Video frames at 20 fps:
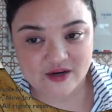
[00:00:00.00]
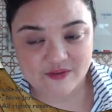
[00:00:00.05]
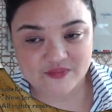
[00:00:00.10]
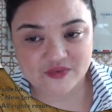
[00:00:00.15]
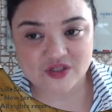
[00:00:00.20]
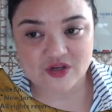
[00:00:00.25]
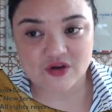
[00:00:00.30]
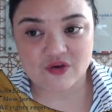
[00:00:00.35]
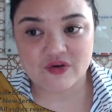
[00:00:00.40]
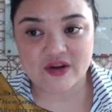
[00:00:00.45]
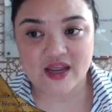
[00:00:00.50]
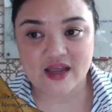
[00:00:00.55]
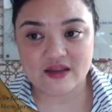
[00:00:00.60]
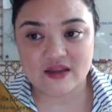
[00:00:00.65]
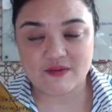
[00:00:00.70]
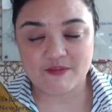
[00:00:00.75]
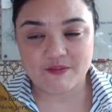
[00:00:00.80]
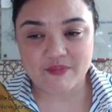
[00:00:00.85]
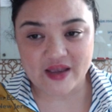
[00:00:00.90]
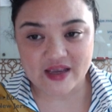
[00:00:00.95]
So again,
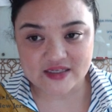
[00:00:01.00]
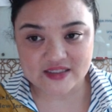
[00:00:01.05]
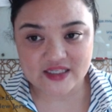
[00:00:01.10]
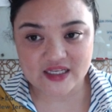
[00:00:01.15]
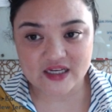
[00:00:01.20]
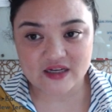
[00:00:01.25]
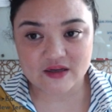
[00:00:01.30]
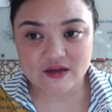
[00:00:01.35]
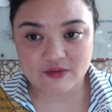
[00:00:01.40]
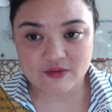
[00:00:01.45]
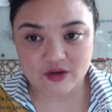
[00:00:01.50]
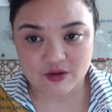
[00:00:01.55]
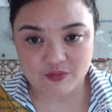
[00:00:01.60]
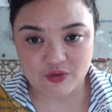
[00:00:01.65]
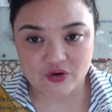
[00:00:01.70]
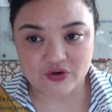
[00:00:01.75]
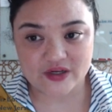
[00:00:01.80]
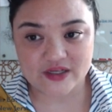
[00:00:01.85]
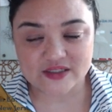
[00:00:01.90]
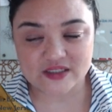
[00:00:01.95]
the basic
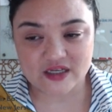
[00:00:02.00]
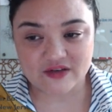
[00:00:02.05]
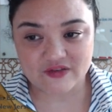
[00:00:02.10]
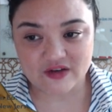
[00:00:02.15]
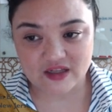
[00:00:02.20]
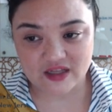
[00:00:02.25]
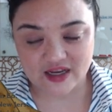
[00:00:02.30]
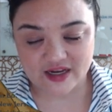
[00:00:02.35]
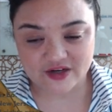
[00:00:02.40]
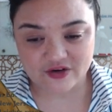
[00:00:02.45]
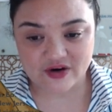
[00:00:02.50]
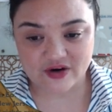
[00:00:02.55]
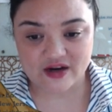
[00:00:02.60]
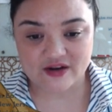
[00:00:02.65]
components of a line graph.